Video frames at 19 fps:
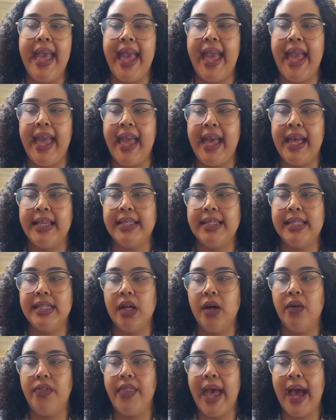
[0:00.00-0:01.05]
And
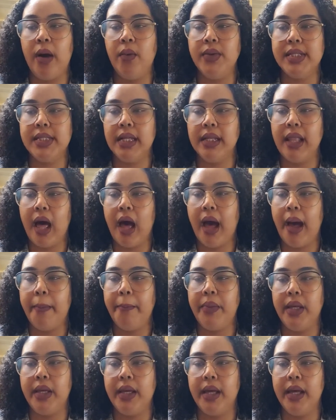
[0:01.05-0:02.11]
so that was a
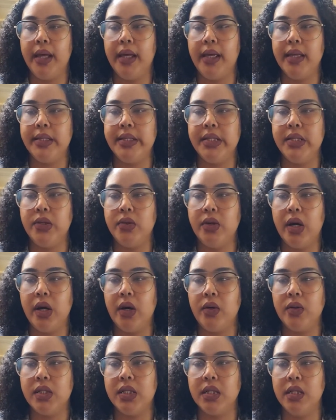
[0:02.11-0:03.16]
lot, because,
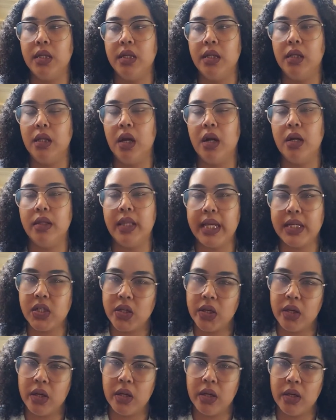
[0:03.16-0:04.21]
to learn that
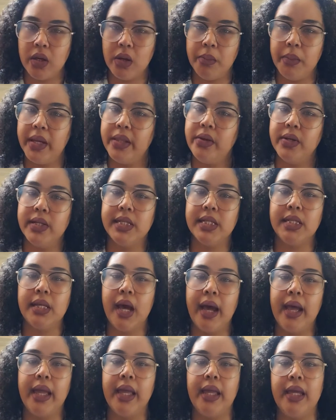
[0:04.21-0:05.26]
your mother is
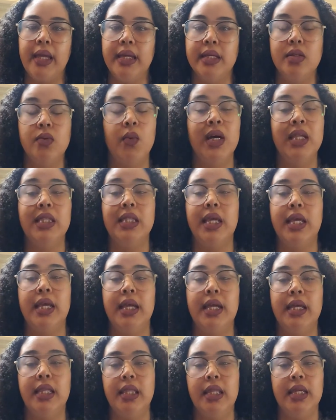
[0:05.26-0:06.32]
dying is one
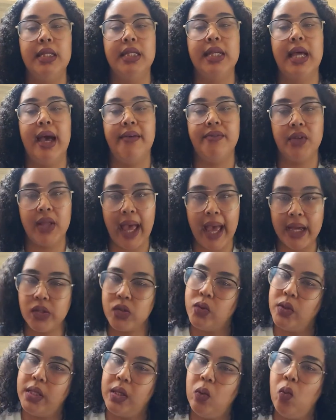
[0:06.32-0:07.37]
thing, and then to have to
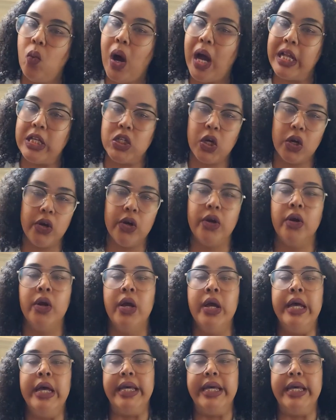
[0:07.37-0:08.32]
actually watch her